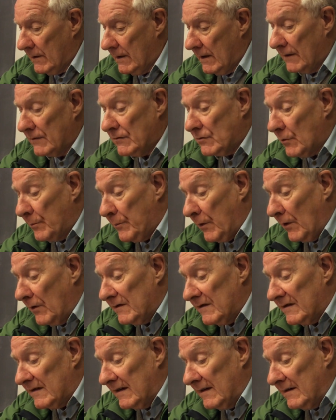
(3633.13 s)
And the
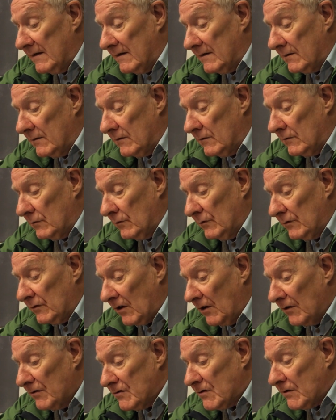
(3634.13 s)
point is to
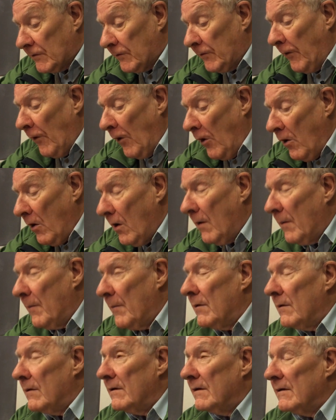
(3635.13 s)

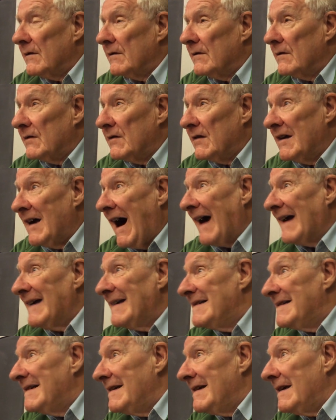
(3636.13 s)
transform the
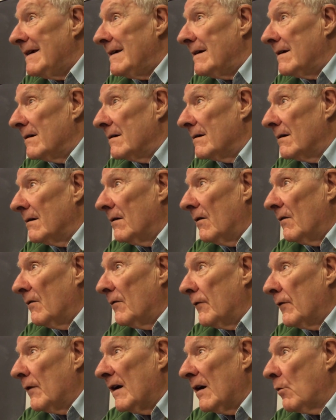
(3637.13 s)
idea of
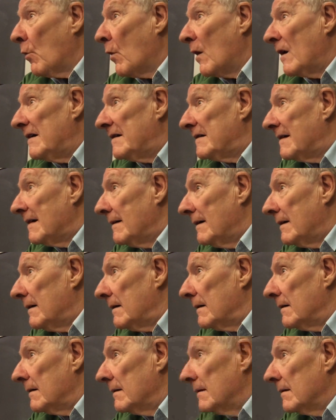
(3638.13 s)
equality,
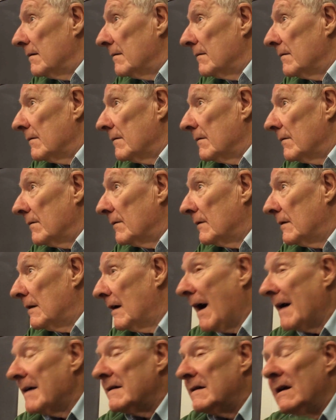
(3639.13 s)

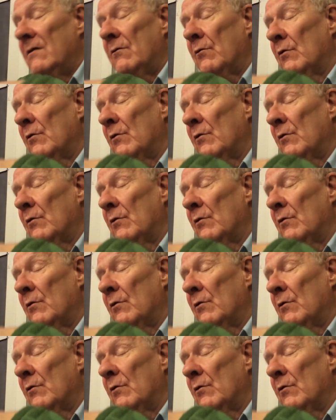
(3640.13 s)
the idea